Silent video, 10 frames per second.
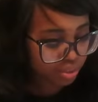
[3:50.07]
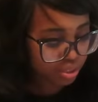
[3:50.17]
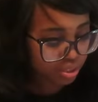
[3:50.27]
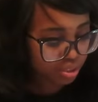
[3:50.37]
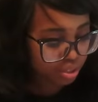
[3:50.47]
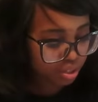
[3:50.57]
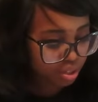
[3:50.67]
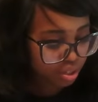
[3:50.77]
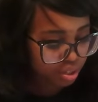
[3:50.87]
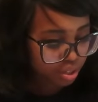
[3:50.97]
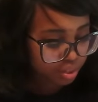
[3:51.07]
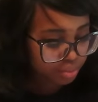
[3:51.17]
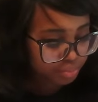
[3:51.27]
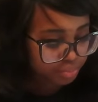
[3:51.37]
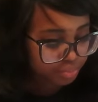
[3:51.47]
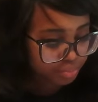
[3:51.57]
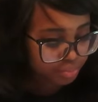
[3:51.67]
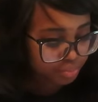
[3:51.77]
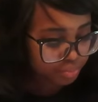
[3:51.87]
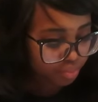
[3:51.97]

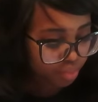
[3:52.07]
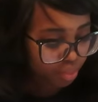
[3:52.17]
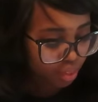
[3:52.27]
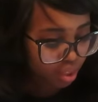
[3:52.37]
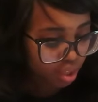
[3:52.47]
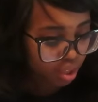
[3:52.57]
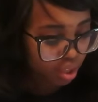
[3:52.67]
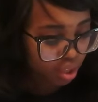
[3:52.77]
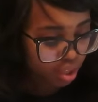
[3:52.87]
Nothing is said.